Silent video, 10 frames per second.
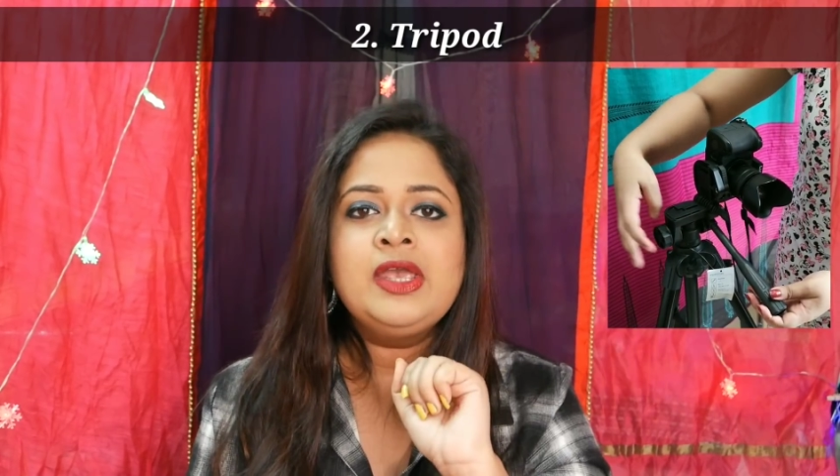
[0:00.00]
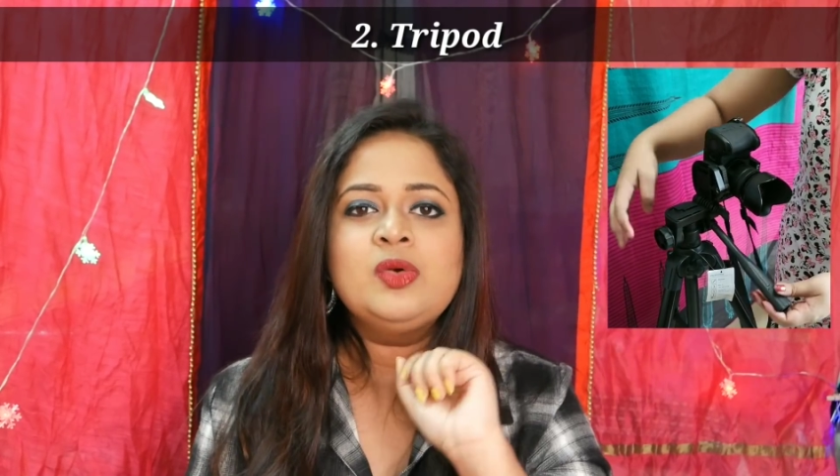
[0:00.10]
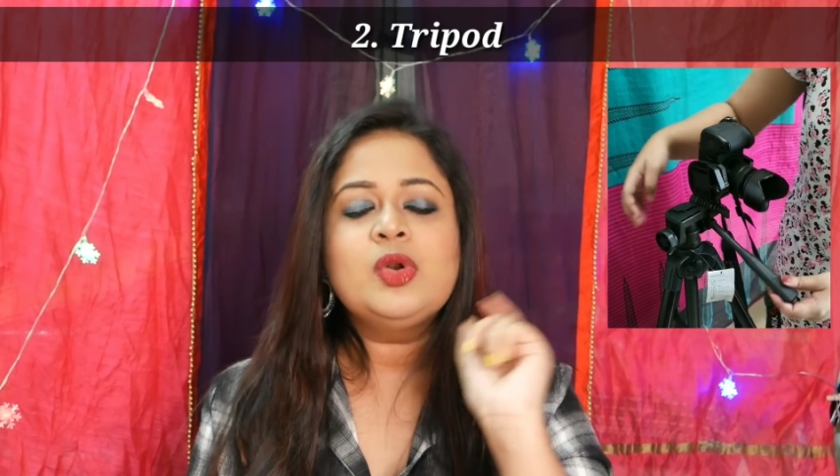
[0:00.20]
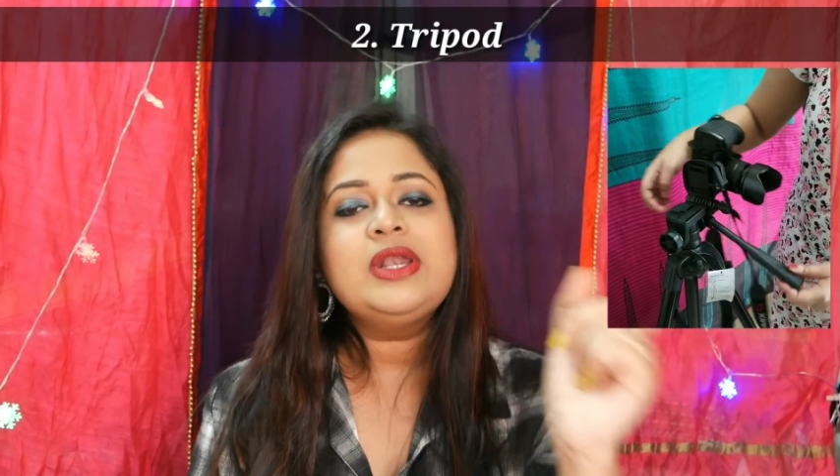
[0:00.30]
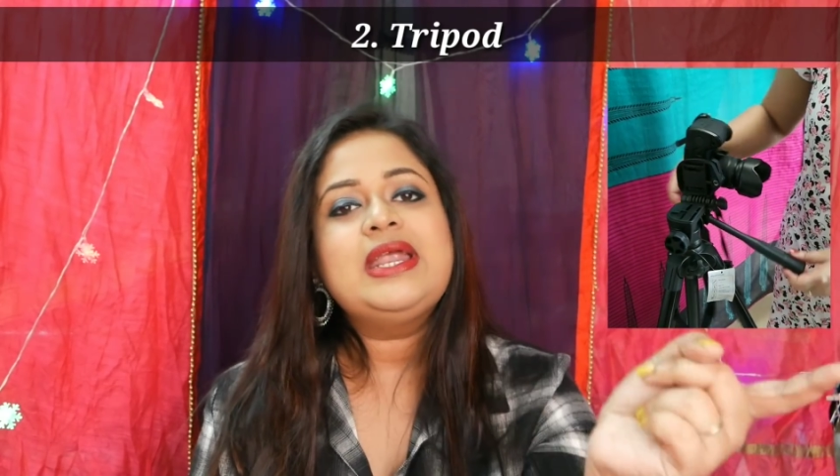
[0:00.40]

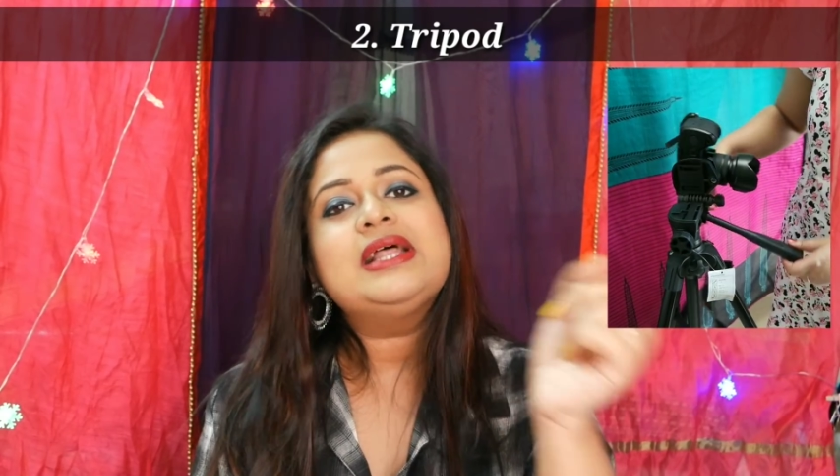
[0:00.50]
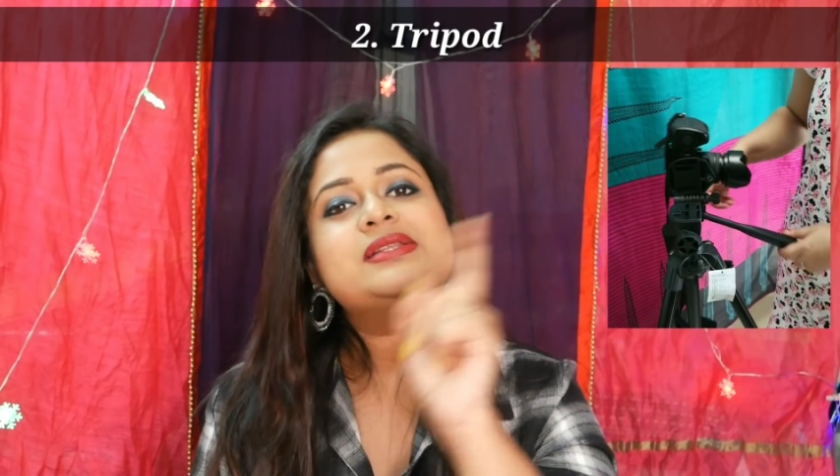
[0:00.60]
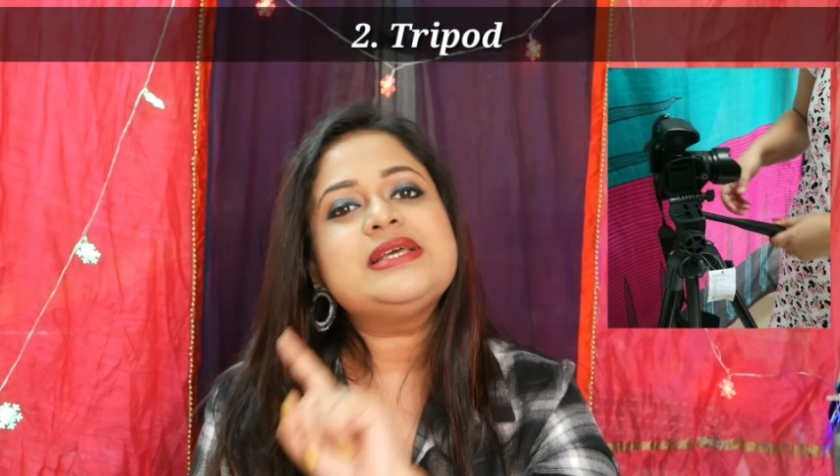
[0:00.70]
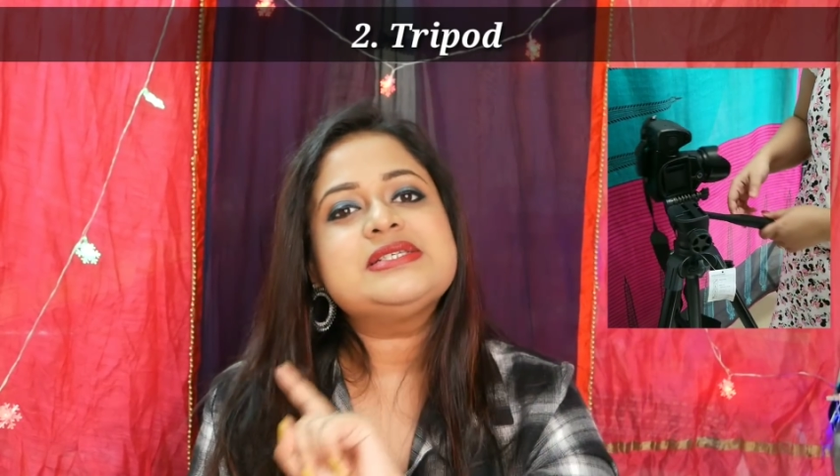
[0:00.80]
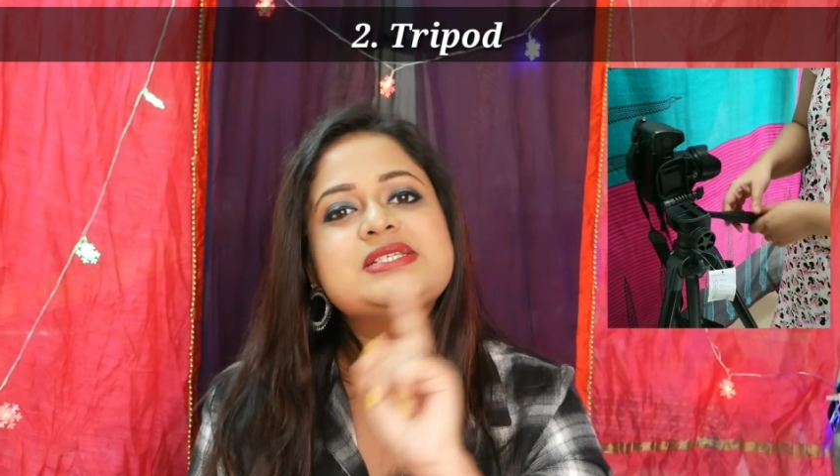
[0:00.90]
You don't need a
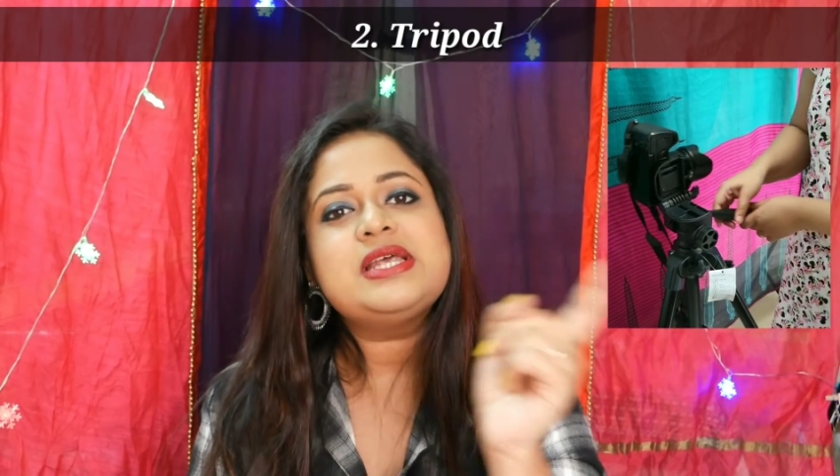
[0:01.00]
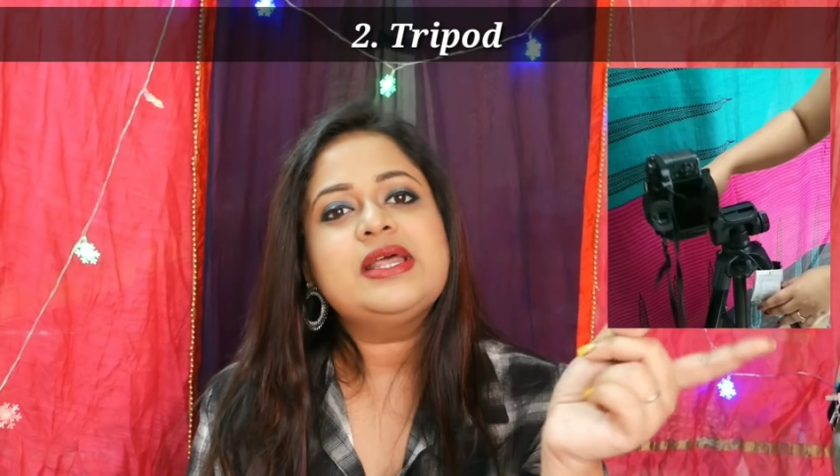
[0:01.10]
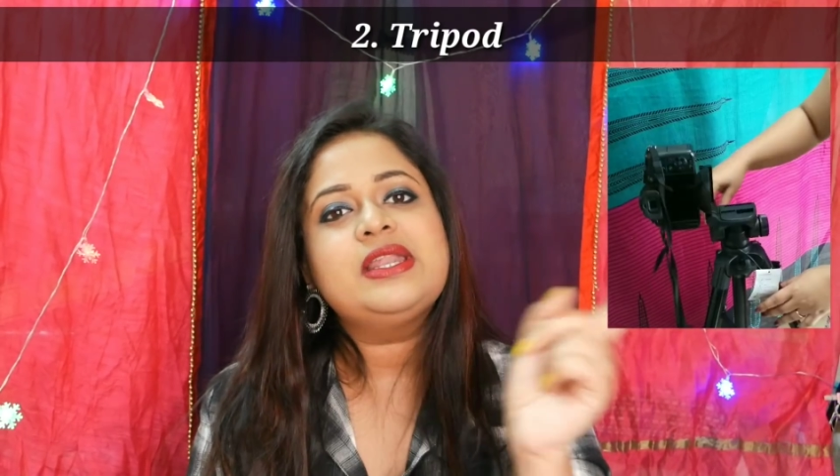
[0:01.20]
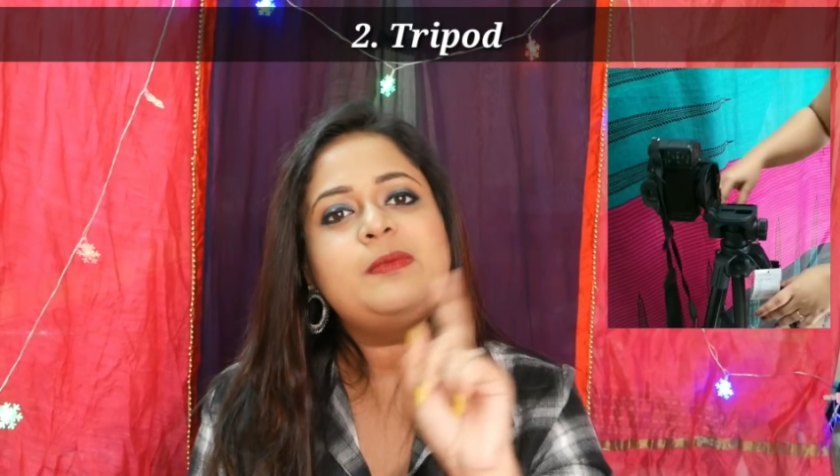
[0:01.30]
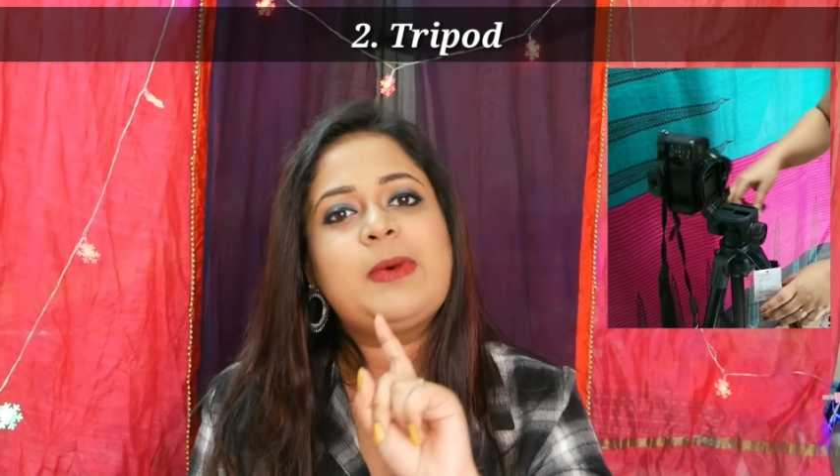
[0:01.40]

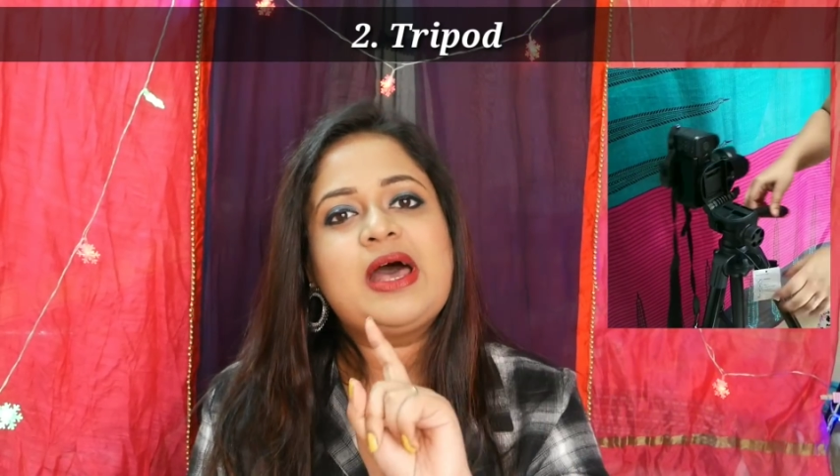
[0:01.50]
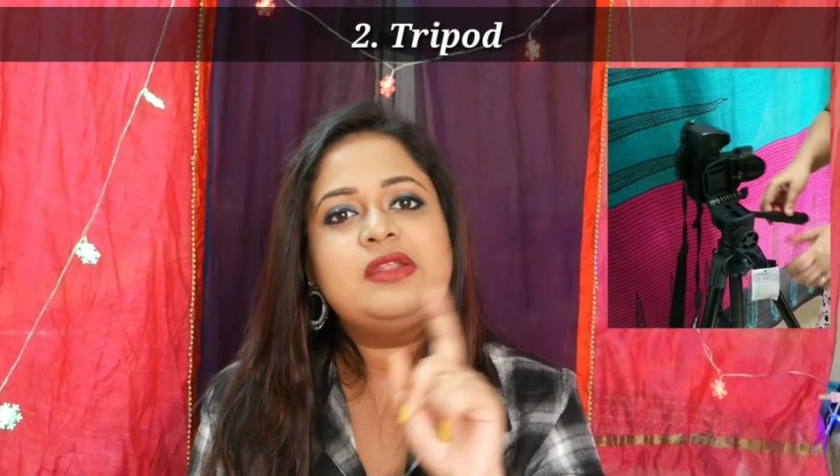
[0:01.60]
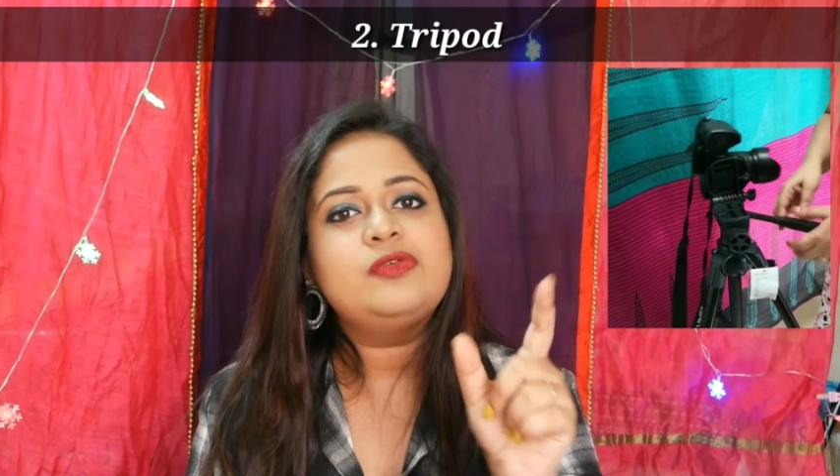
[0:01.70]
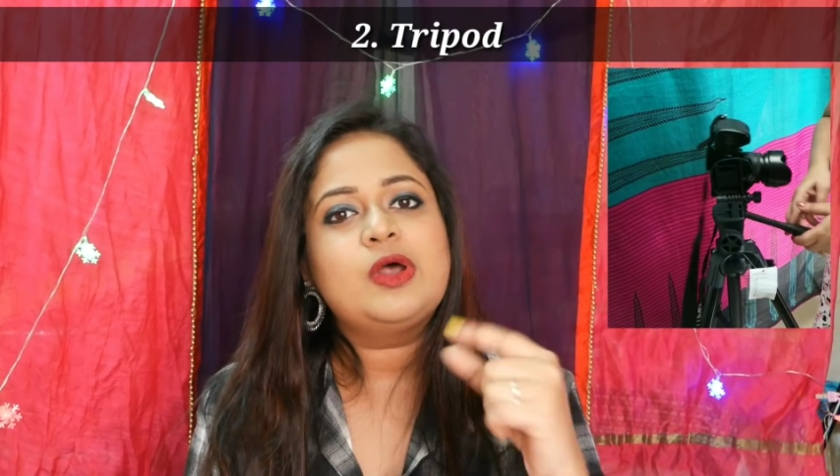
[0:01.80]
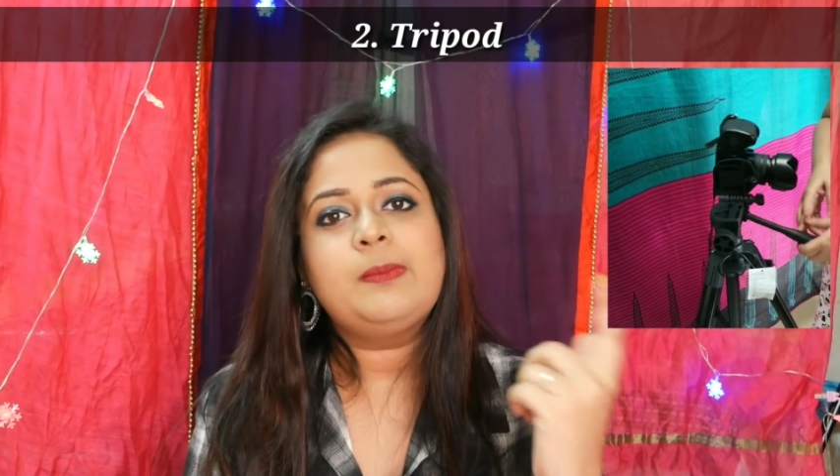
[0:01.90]
360-degree
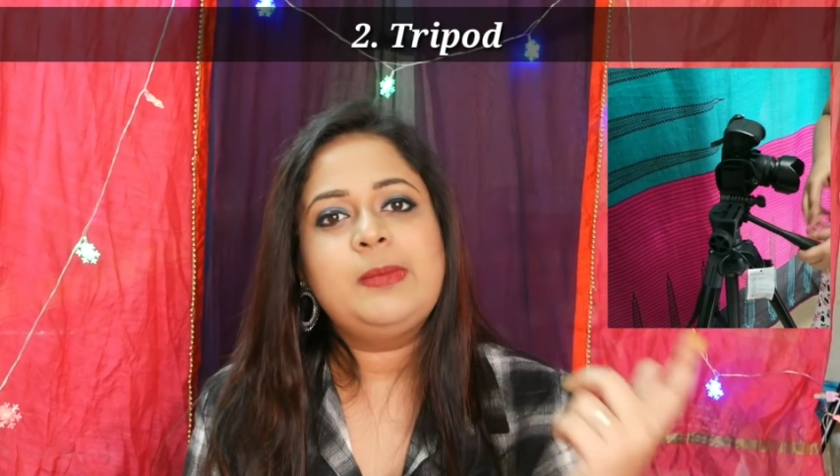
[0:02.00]
pan if you're a